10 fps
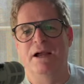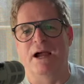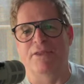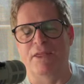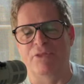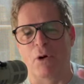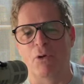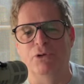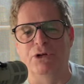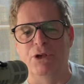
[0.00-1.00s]
I think the
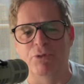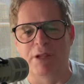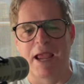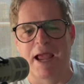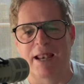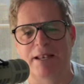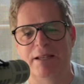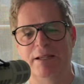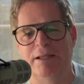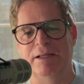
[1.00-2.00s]
older you get,
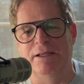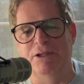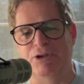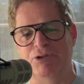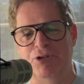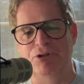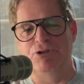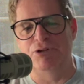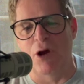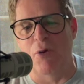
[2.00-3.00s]
you're just
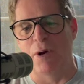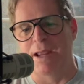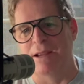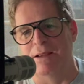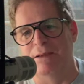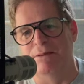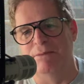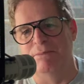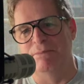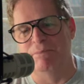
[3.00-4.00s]
showing
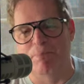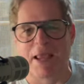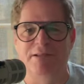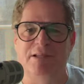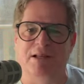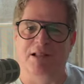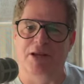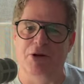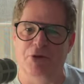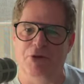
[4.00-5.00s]
basically
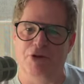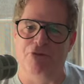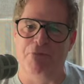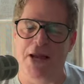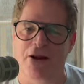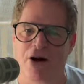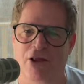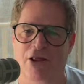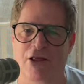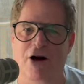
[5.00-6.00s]
who you've been all
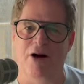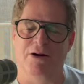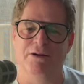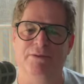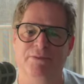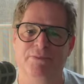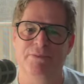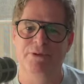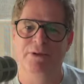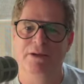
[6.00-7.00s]
along.
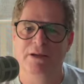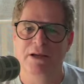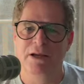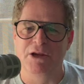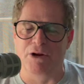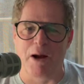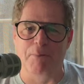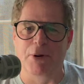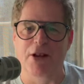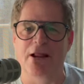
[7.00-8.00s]
You're not
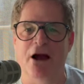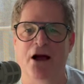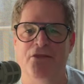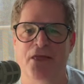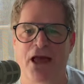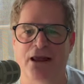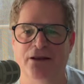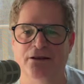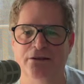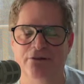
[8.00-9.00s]
putting on that
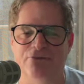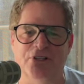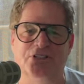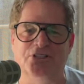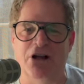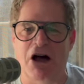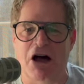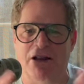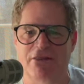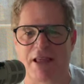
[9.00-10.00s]

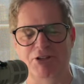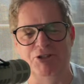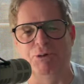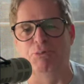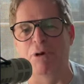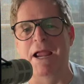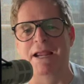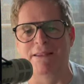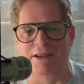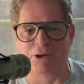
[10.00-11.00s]
facade, that
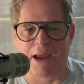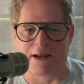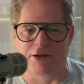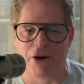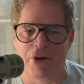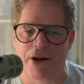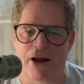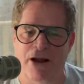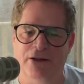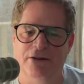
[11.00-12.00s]
charade that you had going
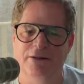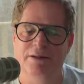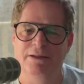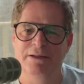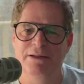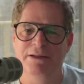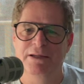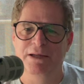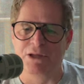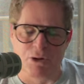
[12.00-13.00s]
on.
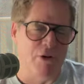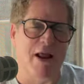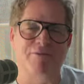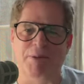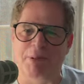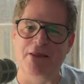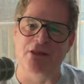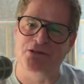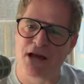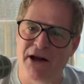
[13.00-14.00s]
You don't have to be the
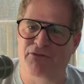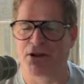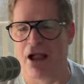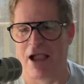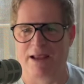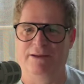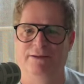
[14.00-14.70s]
tough guy.